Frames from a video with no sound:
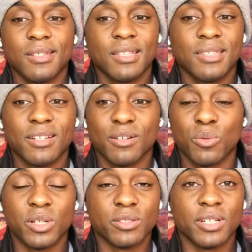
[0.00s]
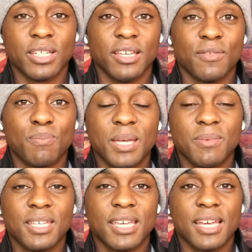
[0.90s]
and they're wondering if
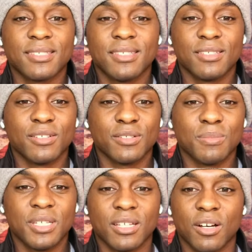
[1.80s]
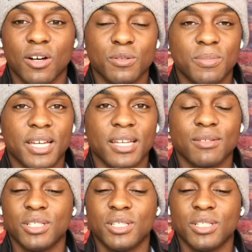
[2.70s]
maybe Cassie is going to be called back.